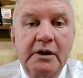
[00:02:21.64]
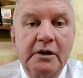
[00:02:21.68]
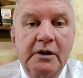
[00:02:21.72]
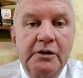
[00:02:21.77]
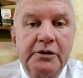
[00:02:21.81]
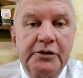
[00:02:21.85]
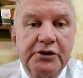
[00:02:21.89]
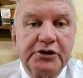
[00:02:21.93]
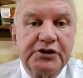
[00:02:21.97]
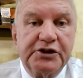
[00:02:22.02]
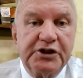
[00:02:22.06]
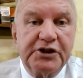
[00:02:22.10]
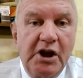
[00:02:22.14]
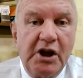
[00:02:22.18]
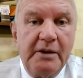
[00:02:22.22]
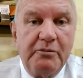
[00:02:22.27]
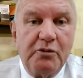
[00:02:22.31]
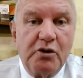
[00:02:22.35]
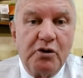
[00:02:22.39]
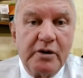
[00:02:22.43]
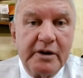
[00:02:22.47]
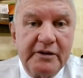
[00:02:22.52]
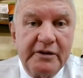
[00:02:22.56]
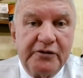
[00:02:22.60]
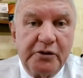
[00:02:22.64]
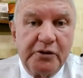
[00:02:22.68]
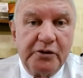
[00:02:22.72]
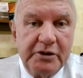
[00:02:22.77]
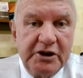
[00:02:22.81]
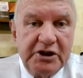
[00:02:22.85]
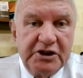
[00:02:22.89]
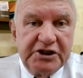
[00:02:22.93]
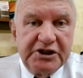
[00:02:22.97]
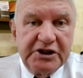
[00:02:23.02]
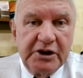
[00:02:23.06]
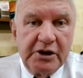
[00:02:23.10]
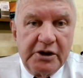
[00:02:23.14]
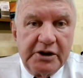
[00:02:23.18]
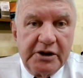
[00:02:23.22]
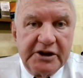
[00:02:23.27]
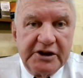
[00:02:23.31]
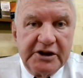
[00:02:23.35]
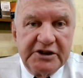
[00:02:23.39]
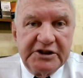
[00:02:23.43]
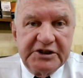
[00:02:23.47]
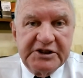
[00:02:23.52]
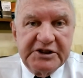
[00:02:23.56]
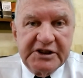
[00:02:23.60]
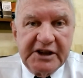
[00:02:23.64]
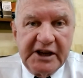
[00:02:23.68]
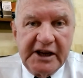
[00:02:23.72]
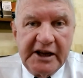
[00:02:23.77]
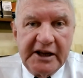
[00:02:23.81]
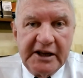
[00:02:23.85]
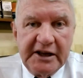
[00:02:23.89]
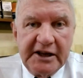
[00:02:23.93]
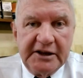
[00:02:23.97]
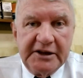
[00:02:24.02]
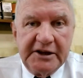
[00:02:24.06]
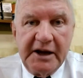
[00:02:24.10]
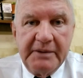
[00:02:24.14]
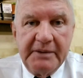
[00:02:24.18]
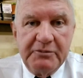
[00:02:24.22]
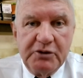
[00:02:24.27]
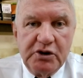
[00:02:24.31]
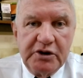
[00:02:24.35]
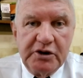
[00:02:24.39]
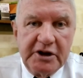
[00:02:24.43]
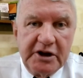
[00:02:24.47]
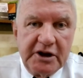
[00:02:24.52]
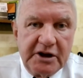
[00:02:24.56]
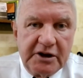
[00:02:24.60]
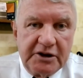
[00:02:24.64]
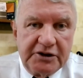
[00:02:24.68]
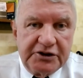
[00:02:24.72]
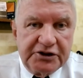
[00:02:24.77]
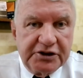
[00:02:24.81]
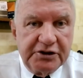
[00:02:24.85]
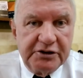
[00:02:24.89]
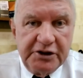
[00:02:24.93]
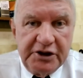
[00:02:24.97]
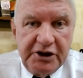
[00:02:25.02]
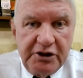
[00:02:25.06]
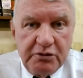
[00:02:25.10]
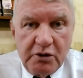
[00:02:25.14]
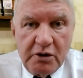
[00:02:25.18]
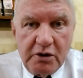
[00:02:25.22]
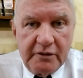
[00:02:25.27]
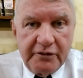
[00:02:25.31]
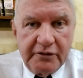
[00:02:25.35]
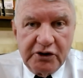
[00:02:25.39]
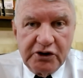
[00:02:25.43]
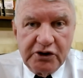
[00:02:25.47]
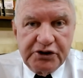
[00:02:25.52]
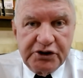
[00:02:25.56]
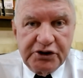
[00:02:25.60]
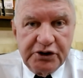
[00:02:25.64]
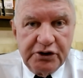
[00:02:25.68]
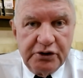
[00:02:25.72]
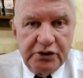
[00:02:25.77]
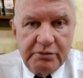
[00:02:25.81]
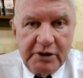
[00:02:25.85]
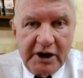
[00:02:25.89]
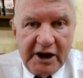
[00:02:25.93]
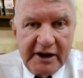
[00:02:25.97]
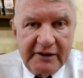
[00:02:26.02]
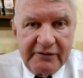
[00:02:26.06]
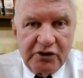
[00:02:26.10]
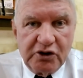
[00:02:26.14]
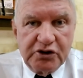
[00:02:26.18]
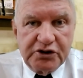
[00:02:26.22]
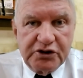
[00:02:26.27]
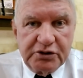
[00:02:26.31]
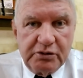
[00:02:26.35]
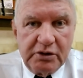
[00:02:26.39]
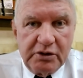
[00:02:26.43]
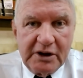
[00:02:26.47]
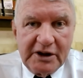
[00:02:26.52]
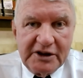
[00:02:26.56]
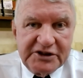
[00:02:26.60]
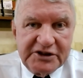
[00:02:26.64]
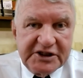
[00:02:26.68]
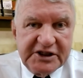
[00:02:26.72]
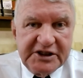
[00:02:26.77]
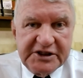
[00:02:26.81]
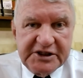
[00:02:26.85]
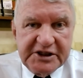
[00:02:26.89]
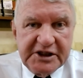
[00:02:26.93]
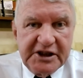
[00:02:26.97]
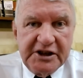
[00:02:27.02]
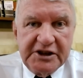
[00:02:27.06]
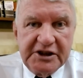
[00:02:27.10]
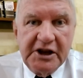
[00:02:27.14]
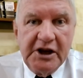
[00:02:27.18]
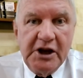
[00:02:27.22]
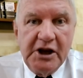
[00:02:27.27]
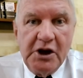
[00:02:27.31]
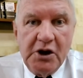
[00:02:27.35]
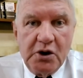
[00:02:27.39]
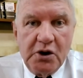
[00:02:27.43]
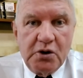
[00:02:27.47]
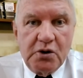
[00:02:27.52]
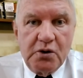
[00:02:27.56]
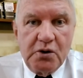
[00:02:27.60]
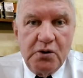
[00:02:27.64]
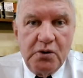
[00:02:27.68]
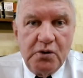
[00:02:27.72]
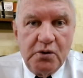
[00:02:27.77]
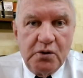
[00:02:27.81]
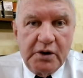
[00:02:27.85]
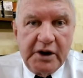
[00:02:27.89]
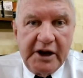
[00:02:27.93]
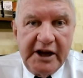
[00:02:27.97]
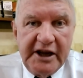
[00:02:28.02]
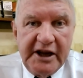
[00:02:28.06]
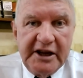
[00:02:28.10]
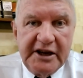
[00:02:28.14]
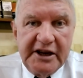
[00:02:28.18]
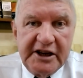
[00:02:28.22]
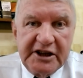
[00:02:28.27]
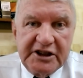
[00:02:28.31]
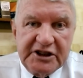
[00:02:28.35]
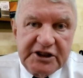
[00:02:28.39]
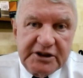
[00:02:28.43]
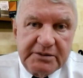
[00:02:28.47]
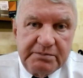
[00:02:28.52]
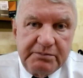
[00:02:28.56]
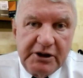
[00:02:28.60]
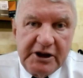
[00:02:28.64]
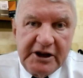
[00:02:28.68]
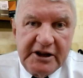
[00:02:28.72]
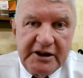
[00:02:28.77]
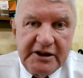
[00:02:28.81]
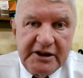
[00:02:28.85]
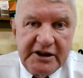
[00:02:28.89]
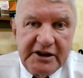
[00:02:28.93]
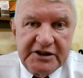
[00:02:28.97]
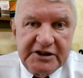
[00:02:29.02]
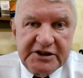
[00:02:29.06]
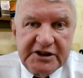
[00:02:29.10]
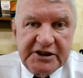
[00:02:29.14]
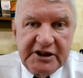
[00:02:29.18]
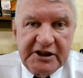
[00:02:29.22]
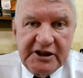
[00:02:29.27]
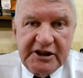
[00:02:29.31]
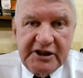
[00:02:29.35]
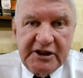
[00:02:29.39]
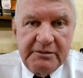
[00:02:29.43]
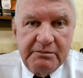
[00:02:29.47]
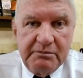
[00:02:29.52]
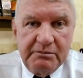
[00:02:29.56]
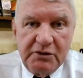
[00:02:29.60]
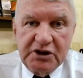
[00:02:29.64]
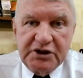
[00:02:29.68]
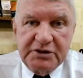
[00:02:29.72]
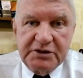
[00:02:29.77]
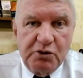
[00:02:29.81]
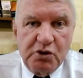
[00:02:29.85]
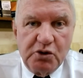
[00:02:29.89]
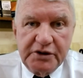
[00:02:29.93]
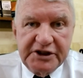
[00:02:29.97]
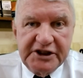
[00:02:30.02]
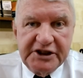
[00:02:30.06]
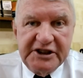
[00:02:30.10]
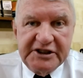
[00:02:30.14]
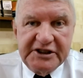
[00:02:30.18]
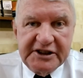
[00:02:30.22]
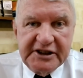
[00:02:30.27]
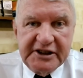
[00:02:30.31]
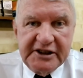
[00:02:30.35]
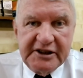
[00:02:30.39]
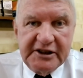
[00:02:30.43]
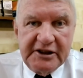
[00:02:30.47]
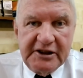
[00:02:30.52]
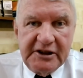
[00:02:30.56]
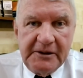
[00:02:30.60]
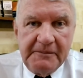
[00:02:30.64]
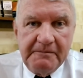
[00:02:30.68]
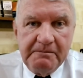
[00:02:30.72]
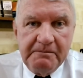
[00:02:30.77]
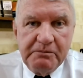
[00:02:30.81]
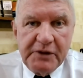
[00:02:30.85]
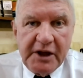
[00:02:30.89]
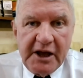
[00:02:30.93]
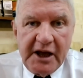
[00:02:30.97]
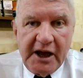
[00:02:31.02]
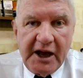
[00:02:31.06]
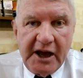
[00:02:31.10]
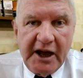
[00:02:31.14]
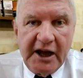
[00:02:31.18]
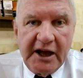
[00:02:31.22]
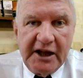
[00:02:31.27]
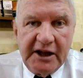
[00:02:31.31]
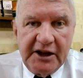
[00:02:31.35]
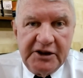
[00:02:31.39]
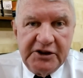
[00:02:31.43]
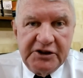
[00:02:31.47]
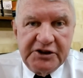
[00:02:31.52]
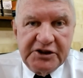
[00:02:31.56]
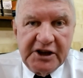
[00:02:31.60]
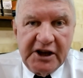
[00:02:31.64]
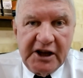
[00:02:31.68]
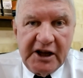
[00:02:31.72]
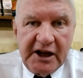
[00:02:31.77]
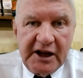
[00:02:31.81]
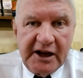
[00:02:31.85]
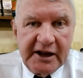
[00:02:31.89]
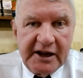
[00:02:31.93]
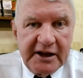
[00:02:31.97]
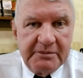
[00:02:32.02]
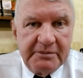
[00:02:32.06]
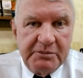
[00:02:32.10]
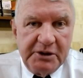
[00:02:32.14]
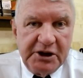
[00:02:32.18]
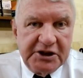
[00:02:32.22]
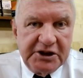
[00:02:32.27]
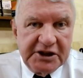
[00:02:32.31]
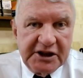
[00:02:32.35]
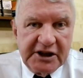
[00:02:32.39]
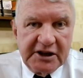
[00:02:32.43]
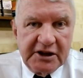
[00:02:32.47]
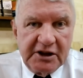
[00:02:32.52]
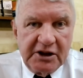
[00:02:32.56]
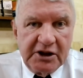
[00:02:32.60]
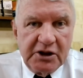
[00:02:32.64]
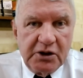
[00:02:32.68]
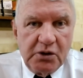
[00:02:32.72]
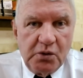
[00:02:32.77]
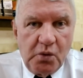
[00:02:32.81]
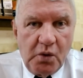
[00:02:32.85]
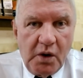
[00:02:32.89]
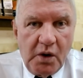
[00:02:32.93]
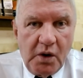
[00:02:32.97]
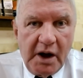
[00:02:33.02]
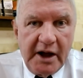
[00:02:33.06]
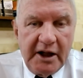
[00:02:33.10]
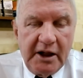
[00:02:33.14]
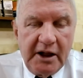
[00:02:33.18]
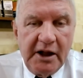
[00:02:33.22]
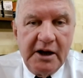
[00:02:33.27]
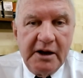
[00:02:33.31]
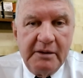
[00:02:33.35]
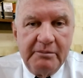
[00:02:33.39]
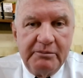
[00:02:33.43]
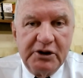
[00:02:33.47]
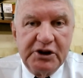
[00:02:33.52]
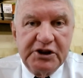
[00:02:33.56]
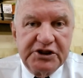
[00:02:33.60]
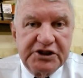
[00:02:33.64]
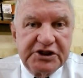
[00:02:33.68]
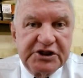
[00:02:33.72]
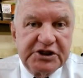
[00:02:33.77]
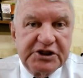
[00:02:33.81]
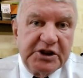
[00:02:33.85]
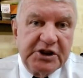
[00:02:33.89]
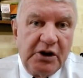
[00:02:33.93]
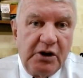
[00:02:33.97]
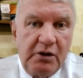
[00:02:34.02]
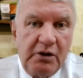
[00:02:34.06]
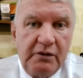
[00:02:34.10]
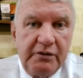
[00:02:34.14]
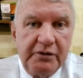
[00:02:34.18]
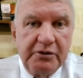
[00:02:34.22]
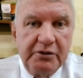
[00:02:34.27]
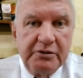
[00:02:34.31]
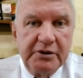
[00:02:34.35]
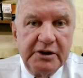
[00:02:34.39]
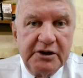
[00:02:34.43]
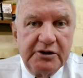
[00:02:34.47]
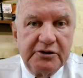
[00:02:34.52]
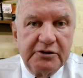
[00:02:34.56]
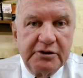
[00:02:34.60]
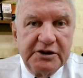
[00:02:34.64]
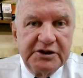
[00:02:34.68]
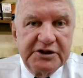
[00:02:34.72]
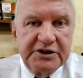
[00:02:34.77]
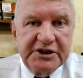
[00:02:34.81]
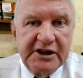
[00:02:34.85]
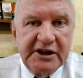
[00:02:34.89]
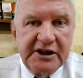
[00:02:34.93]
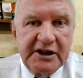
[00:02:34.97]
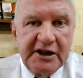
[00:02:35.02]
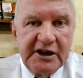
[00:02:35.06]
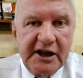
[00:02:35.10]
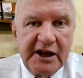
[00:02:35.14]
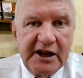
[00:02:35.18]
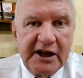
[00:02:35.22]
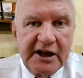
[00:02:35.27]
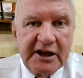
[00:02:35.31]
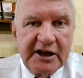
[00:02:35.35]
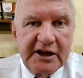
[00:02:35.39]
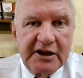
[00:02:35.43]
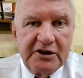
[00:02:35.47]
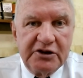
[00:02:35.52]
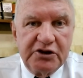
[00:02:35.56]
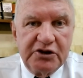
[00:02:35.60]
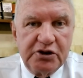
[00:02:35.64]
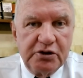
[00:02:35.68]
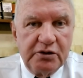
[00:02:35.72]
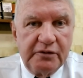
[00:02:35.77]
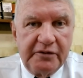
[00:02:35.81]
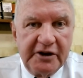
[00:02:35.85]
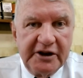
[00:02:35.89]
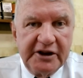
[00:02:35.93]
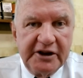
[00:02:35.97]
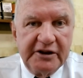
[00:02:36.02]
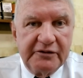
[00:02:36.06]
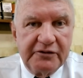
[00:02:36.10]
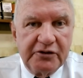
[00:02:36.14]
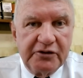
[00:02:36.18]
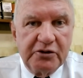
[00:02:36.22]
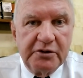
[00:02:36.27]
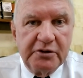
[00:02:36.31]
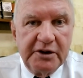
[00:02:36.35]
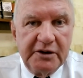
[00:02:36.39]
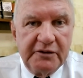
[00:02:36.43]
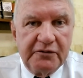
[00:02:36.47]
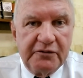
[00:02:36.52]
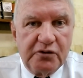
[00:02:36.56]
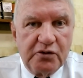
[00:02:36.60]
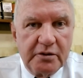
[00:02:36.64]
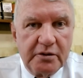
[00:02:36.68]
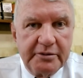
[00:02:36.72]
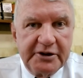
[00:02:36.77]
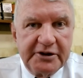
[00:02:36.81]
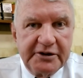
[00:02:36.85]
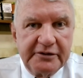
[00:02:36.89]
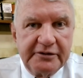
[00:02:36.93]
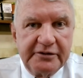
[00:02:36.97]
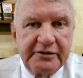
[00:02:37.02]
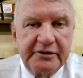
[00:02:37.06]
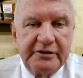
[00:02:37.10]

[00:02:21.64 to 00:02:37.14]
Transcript: There's a lot more information on this, and I'm going to turn you over to my virtual assistant who can explain this in much more detail. And it may take a little while, but it's all very interesting and you'll find it very informative.